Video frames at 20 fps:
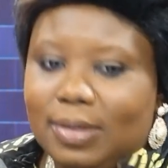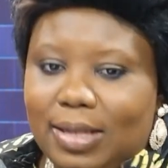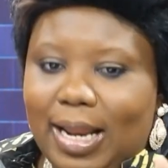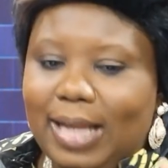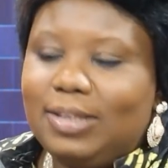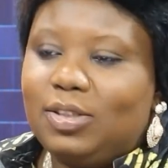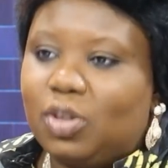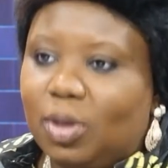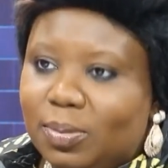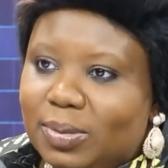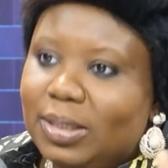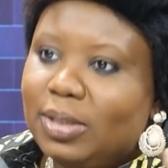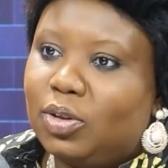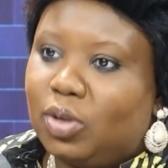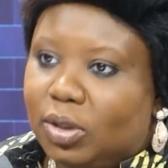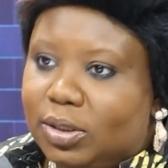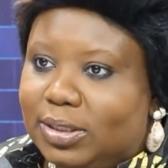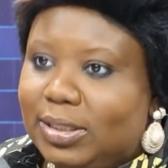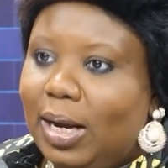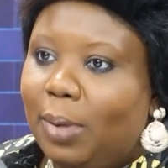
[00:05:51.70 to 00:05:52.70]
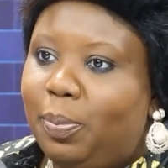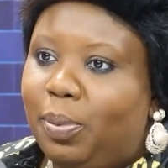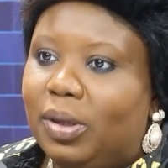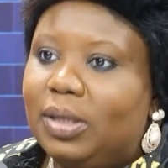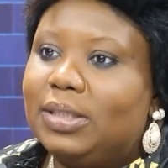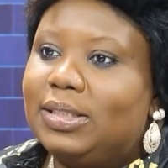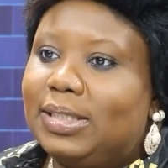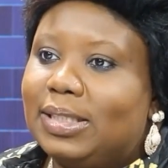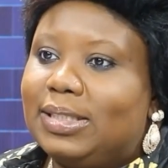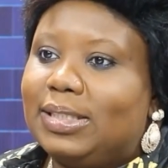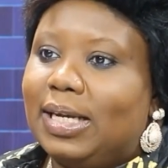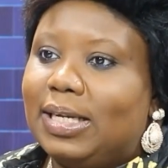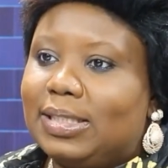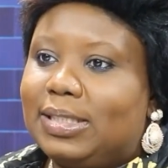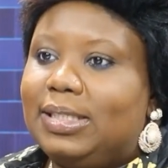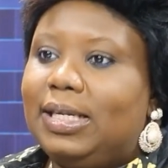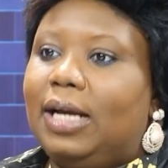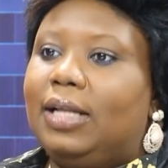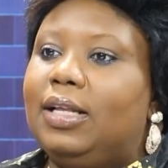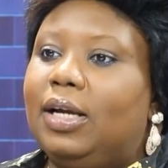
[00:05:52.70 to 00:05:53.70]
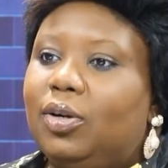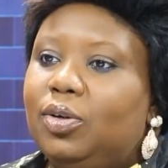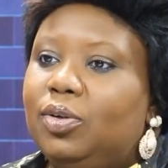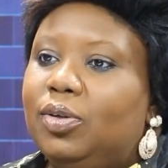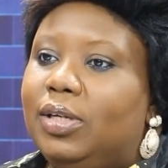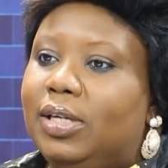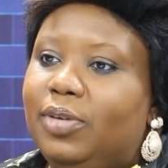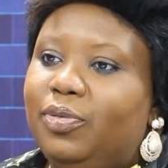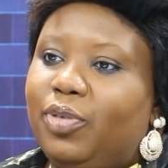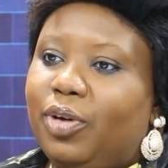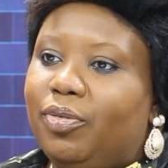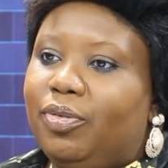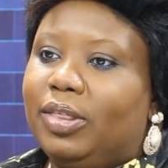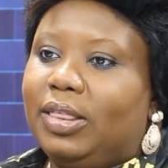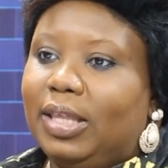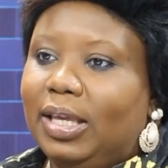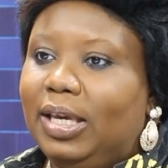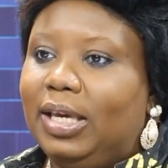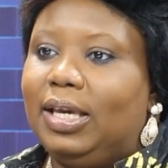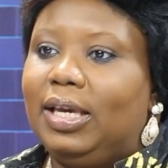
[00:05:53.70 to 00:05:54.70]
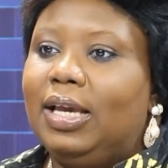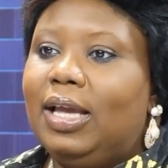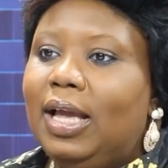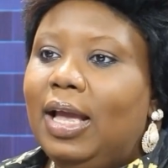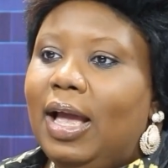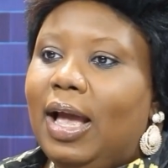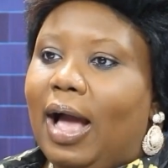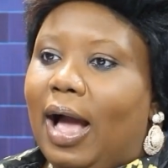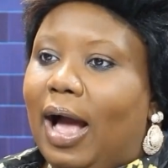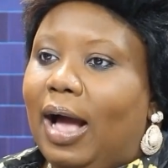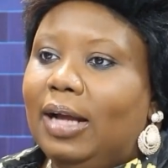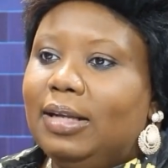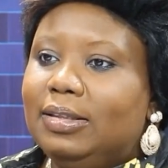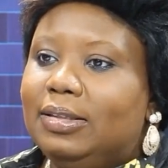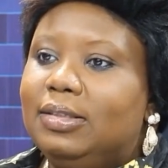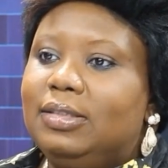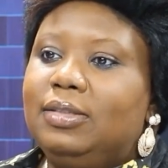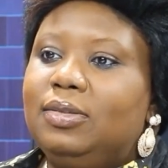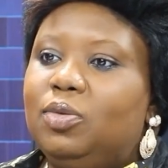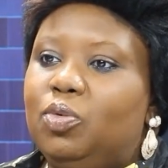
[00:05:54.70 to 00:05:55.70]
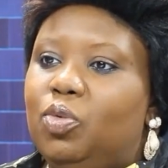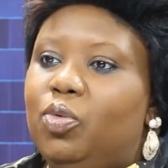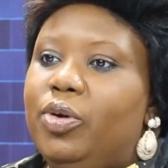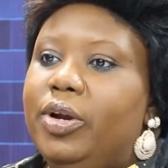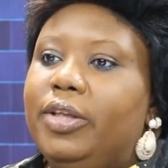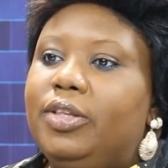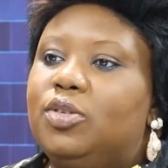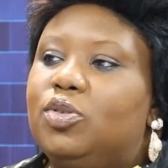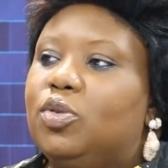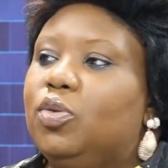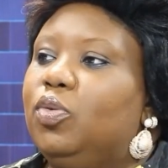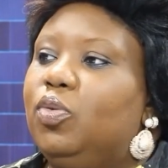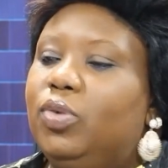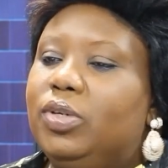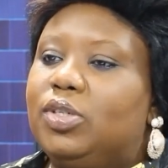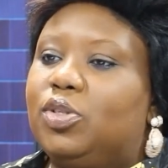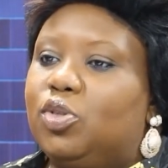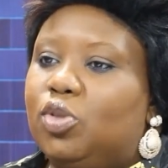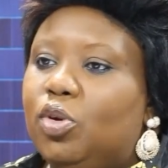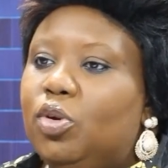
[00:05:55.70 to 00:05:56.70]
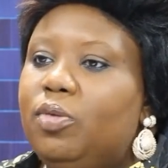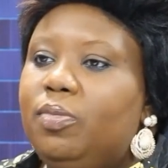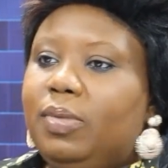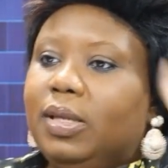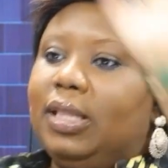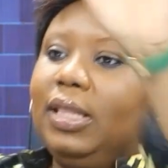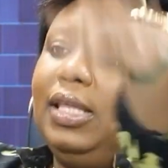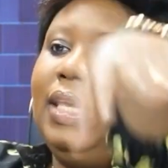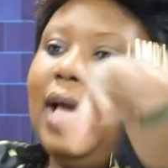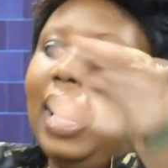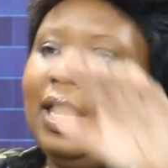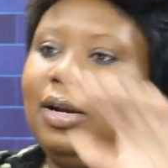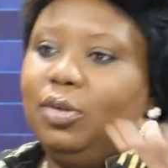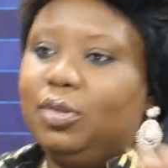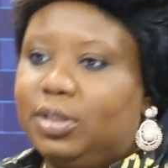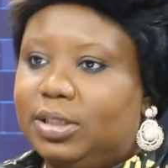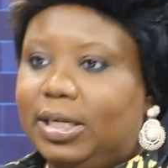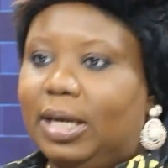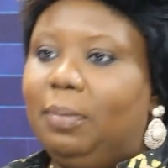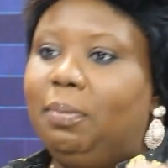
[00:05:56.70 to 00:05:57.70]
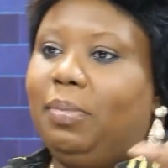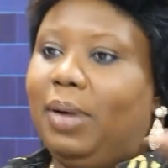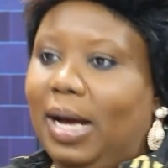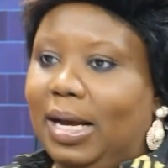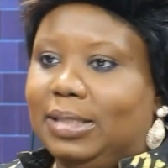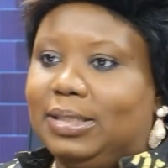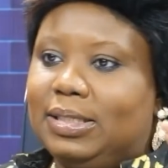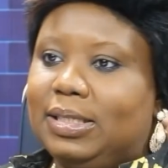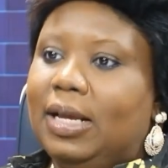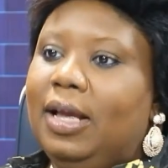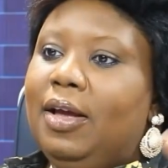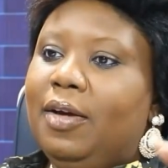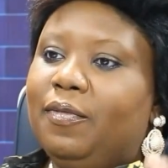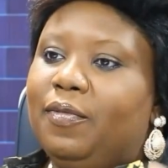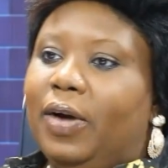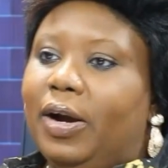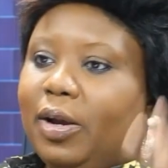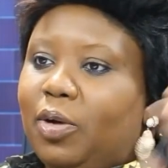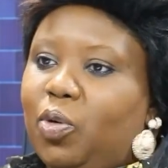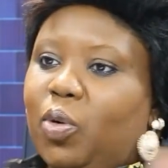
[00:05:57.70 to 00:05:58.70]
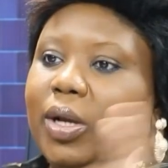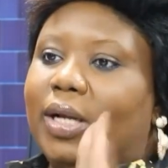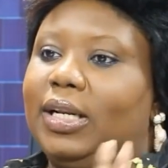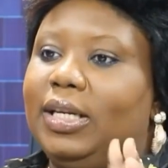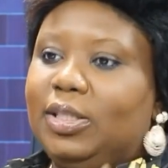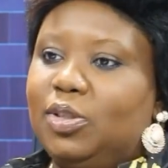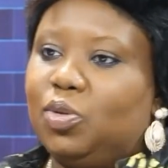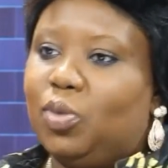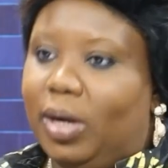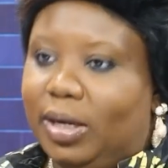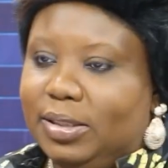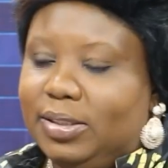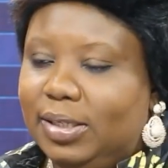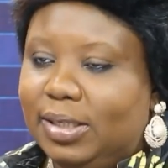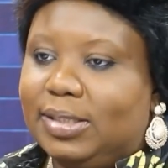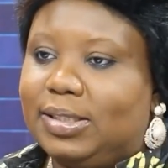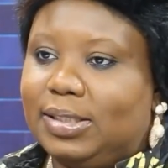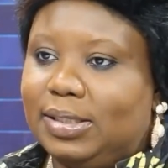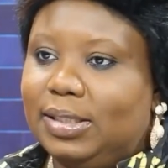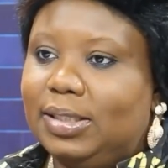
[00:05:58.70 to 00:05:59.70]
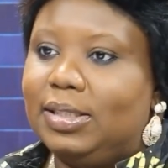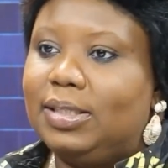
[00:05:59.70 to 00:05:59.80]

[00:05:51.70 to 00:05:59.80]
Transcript: Let something touch their politics and see how they're going to leave everything and resume in the hallowed chambers very quickly to address